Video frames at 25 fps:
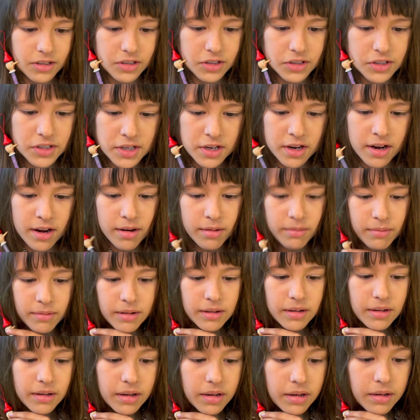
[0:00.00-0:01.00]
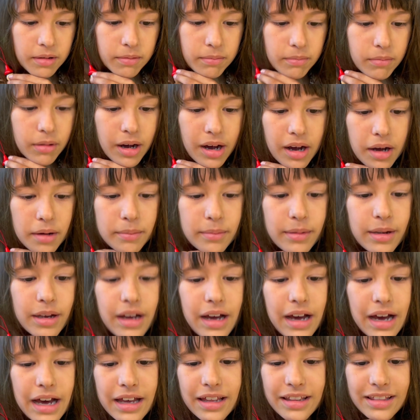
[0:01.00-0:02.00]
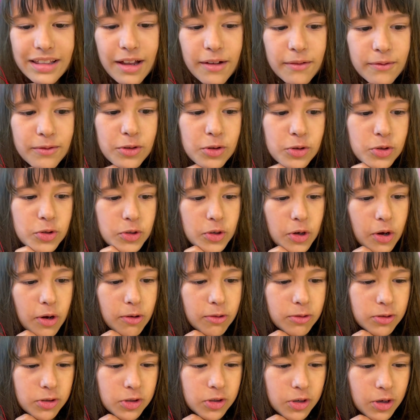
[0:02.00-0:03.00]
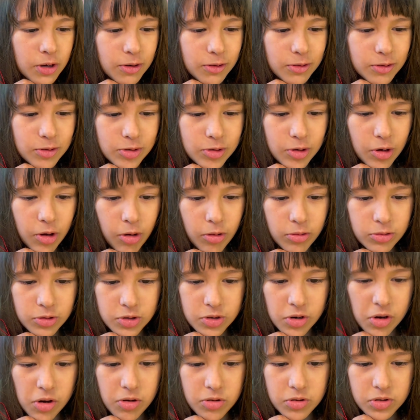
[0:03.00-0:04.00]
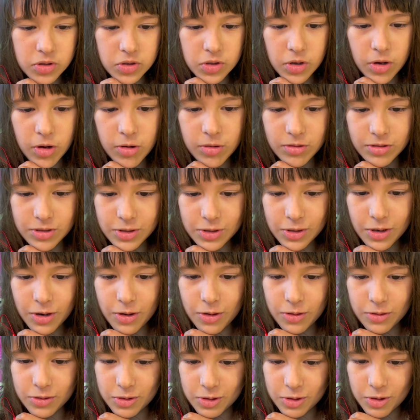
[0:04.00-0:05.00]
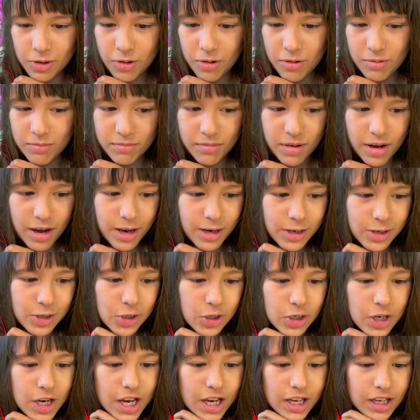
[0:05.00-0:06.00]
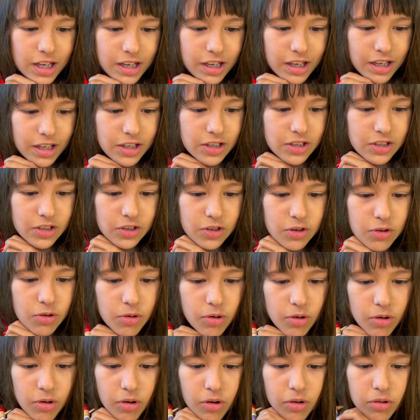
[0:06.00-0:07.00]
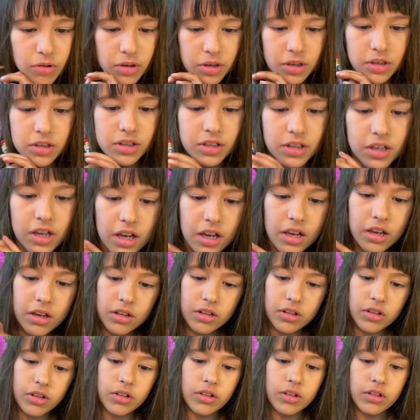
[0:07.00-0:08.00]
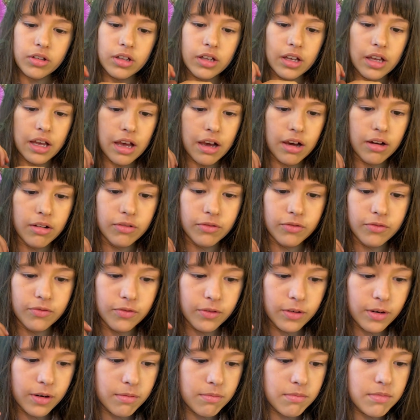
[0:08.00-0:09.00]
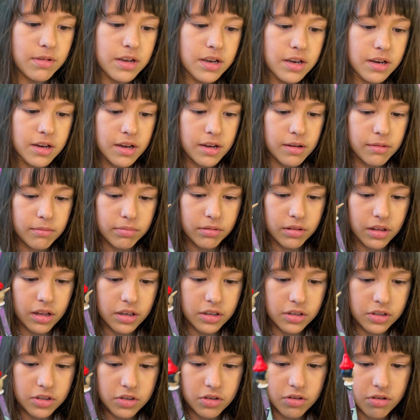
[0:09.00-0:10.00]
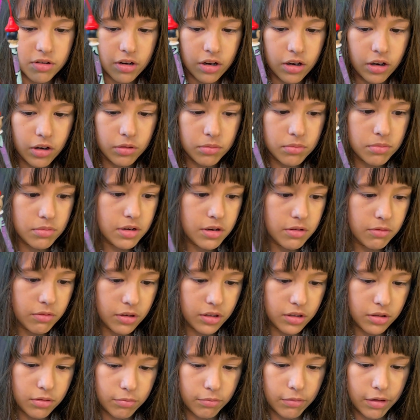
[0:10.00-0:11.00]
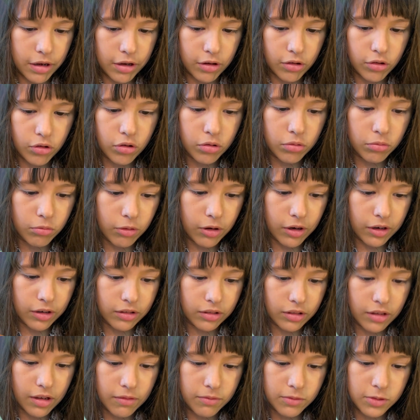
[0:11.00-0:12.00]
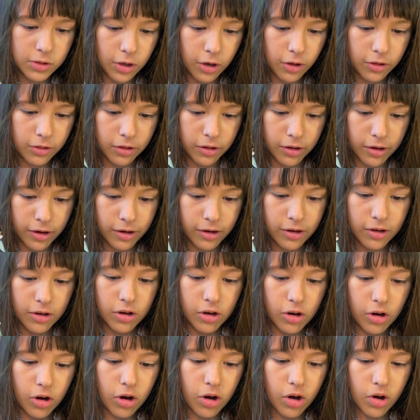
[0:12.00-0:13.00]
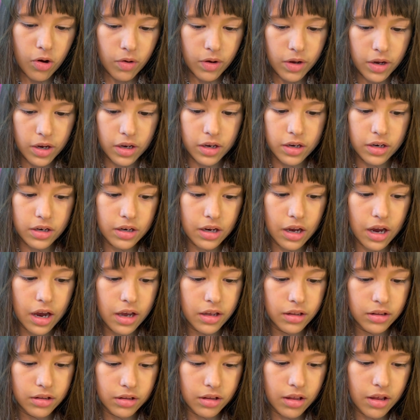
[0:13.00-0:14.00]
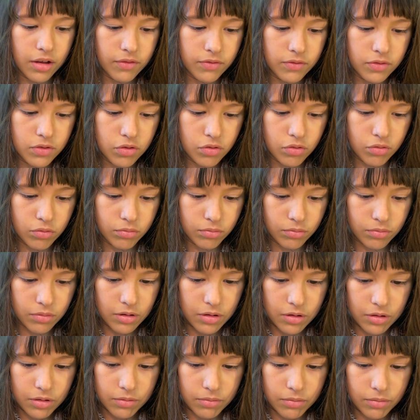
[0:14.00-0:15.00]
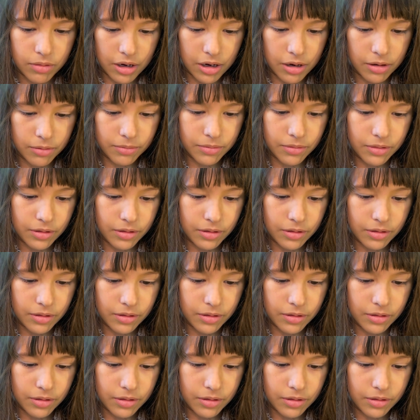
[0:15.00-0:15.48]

Dear Mom, I love you so, so, so, so, so, so, so much. Cause you always look out for me. Plus you help me with my homework. Love Dahlia. Oh, and I love you, Mom.